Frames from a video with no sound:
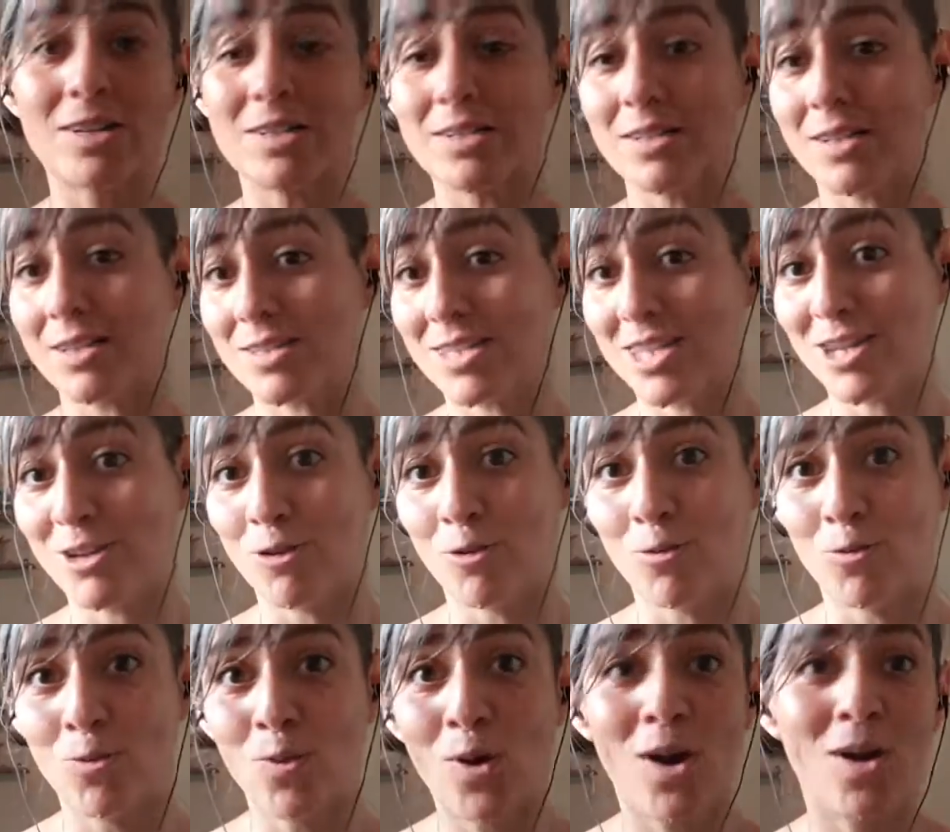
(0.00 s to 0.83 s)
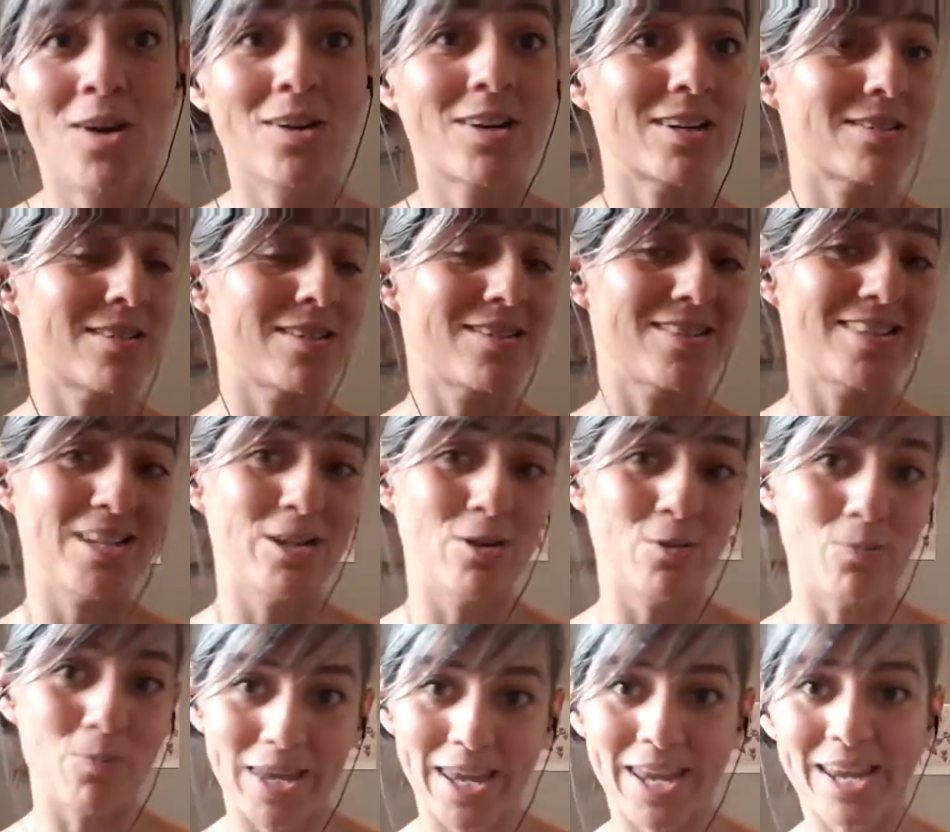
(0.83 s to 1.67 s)
as they see you walk, as they see
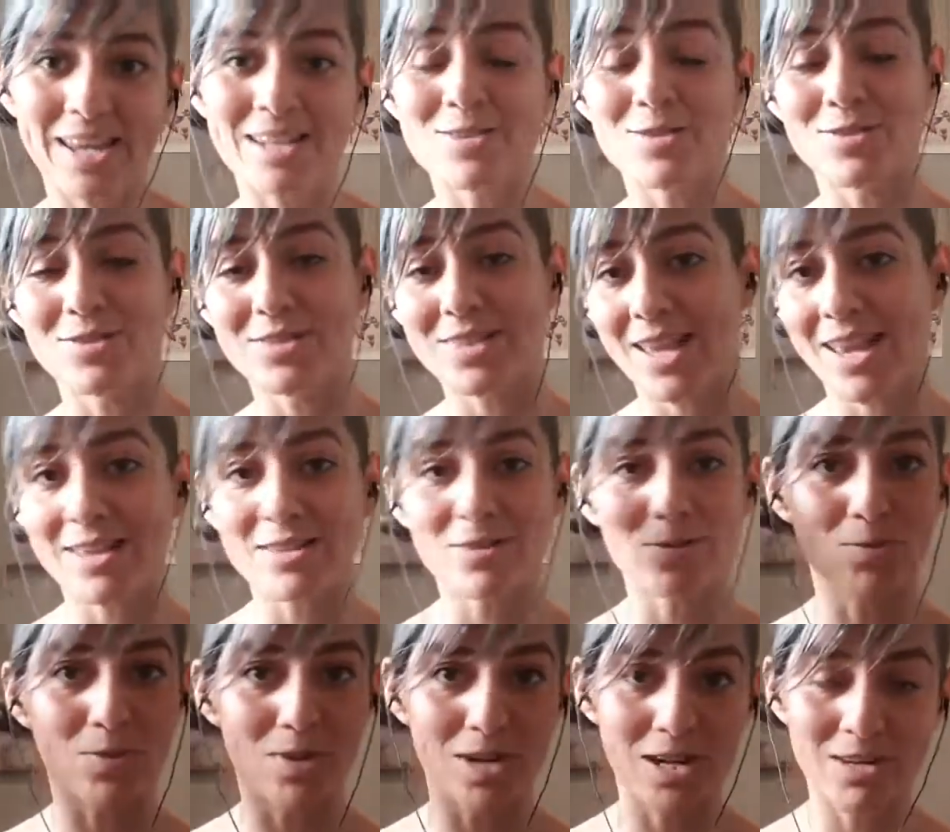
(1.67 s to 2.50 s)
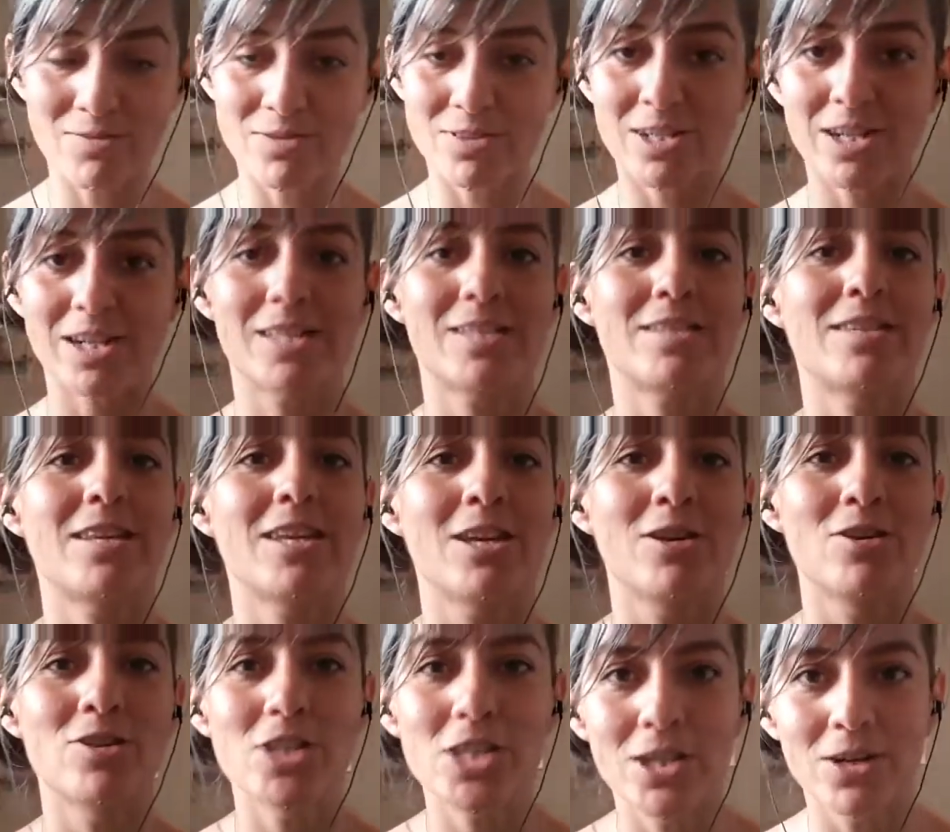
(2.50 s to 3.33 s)
you paint or dance, whatever it is that
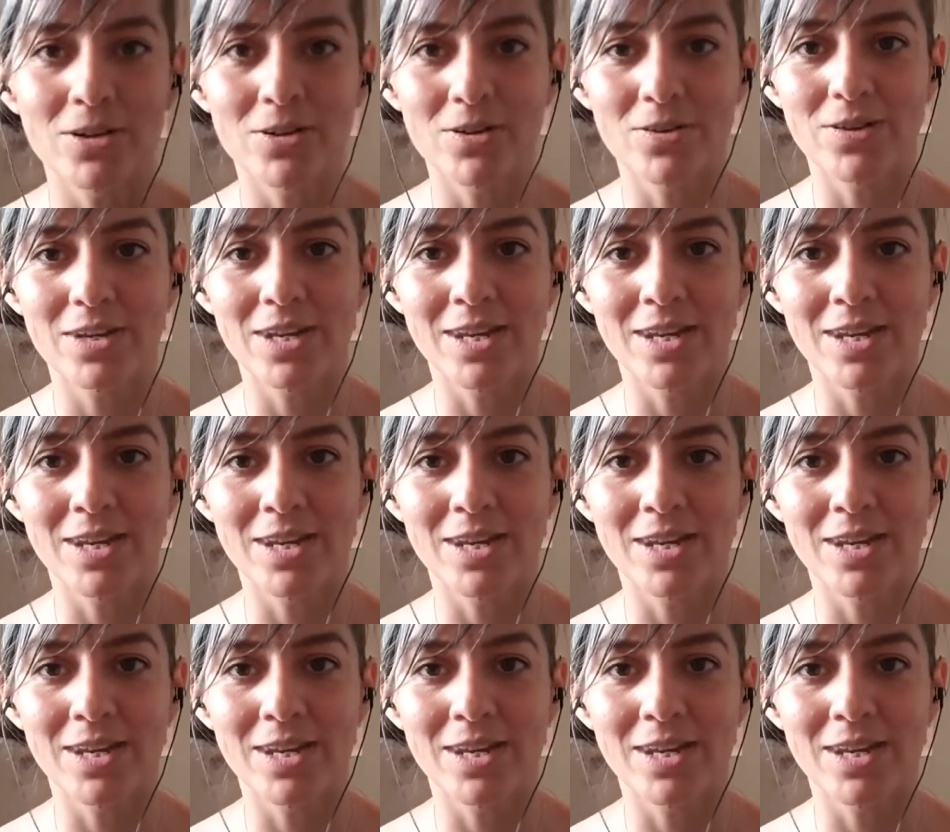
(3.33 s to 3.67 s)
you do,